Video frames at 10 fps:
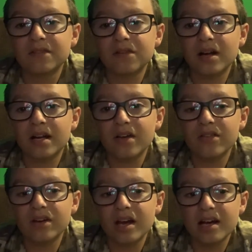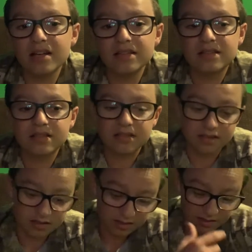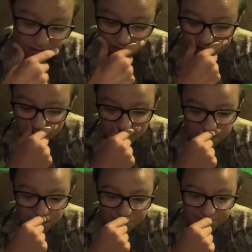for right now, though, guys, um,